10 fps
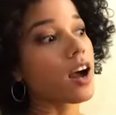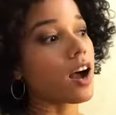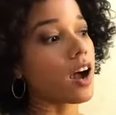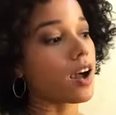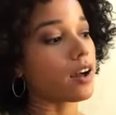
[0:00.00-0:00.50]

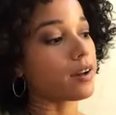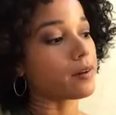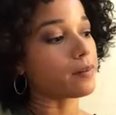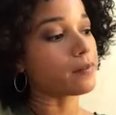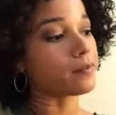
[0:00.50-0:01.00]

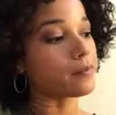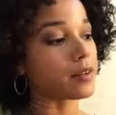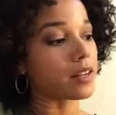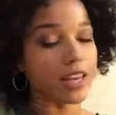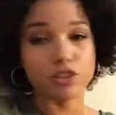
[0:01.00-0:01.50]

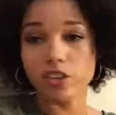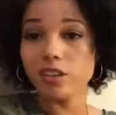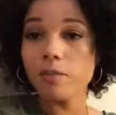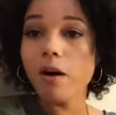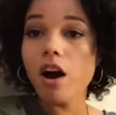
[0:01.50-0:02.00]
Kendrick
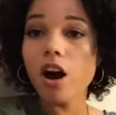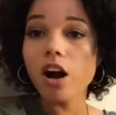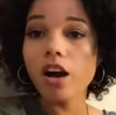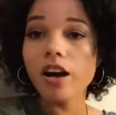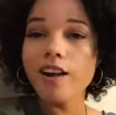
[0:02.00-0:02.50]

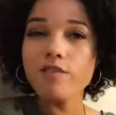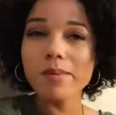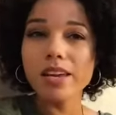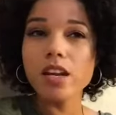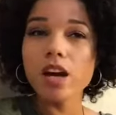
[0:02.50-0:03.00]
Lamar. I've
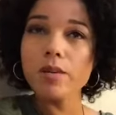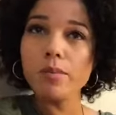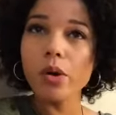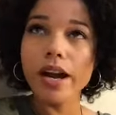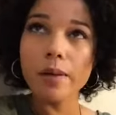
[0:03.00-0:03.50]
been on a
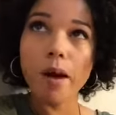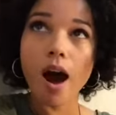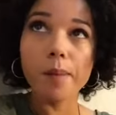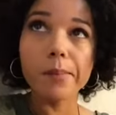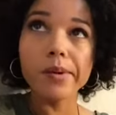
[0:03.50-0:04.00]
more
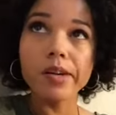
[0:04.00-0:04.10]
hip-hop